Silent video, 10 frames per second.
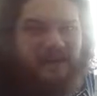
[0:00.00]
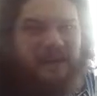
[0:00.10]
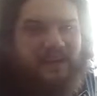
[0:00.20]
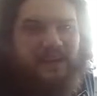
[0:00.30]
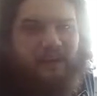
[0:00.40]

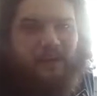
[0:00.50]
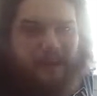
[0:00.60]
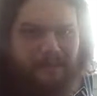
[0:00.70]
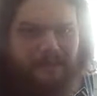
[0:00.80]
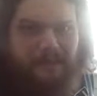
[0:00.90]
didn't get
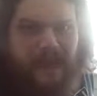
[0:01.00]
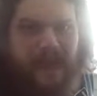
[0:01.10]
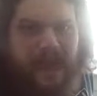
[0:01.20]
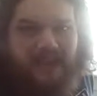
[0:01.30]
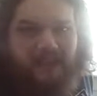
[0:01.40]

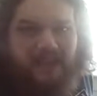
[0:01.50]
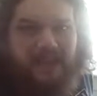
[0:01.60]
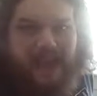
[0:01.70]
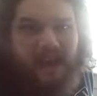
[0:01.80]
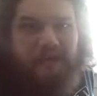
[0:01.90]
we
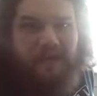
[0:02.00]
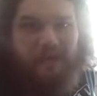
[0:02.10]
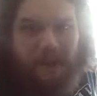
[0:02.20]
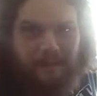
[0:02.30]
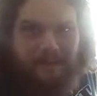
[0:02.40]
didn't have any
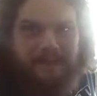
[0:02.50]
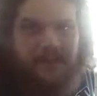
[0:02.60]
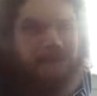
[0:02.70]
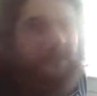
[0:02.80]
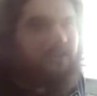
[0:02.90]
weapons
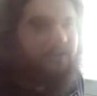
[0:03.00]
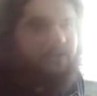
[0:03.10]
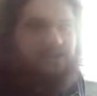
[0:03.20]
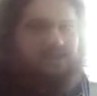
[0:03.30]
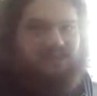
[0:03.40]
yet because
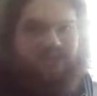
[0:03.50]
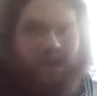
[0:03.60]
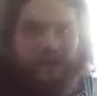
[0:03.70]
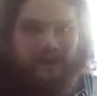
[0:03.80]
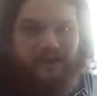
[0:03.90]
we just
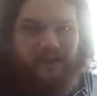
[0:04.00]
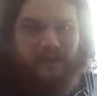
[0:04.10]
started